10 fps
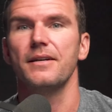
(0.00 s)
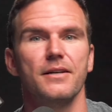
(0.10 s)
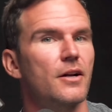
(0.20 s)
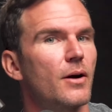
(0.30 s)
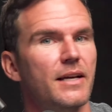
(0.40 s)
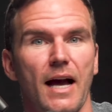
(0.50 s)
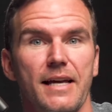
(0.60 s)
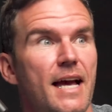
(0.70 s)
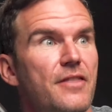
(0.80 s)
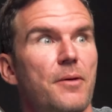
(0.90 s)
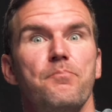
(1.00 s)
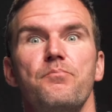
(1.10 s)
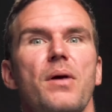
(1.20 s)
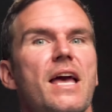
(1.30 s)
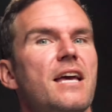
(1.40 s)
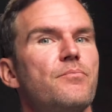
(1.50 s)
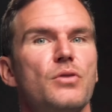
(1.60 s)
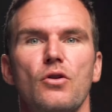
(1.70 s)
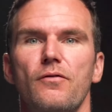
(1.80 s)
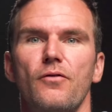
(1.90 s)
You know, I, I, get the big,
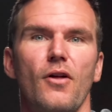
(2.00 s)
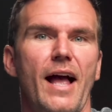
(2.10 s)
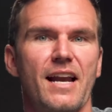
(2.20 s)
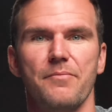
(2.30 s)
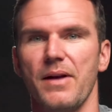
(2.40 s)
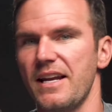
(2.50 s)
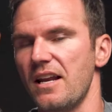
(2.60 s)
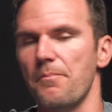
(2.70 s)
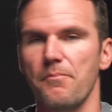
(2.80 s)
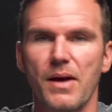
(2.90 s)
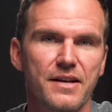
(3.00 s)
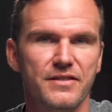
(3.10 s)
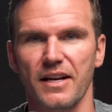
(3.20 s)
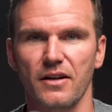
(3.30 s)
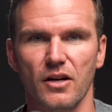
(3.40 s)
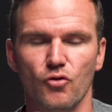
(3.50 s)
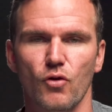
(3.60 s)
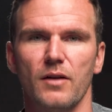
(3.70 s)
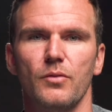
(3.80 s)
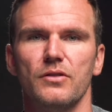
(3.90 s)
beautiful, animated, amazing,
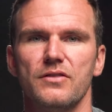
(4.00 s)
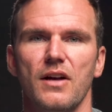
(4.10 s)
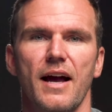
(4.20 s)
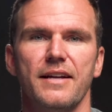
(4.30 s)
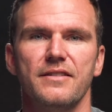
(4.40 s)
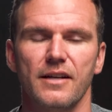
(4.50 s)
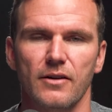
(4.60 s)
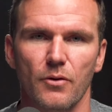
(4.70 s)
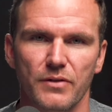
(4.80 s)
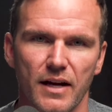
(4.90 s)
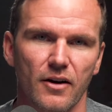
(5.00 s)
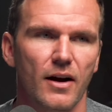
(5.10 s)
incredible designs that are out there.